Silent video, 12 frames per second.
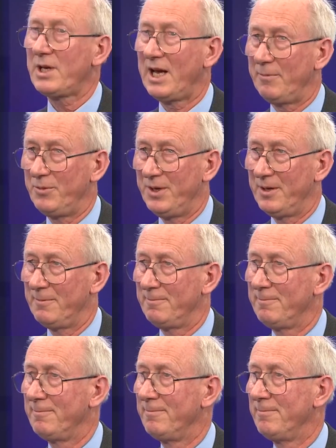what happened? That's
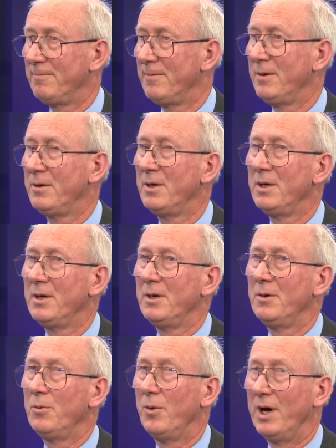nine percent, that's
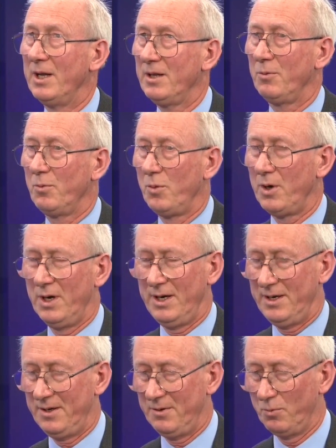something. Then. Well,
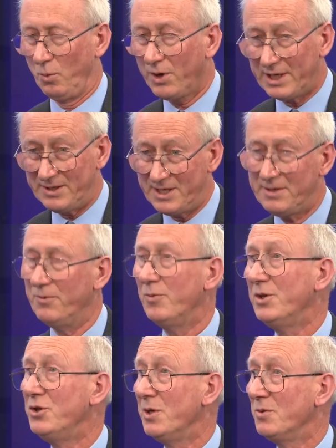one, it didn't
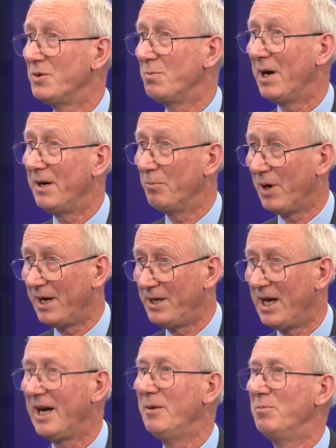reduce by, by
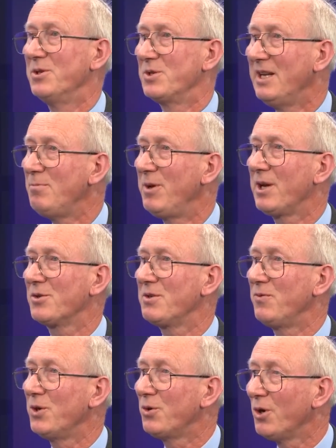nine percent, because
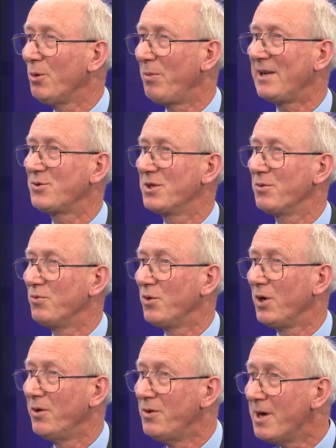if you go back to the
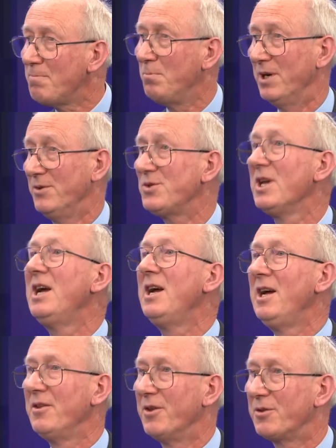raw numbers,
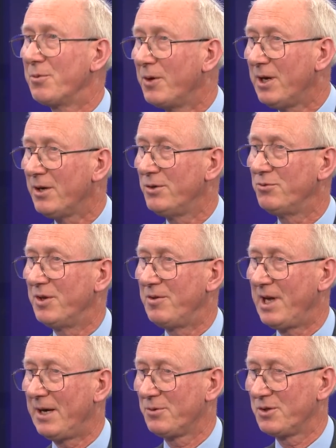the three hundred
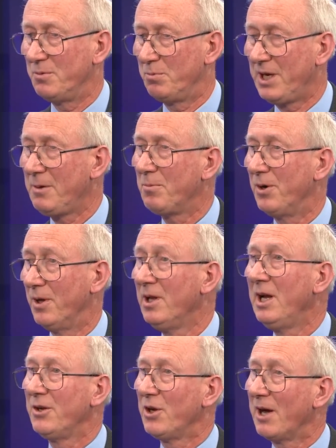thousand people,
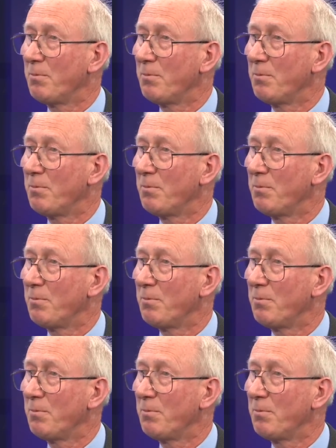you